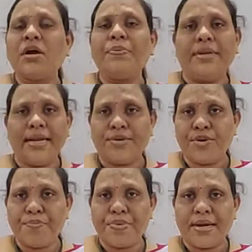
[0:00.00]
of
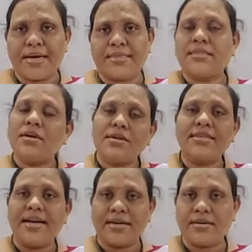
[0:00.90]
electron pair, not
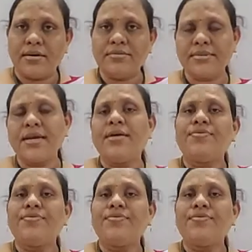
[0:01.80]
the atoms,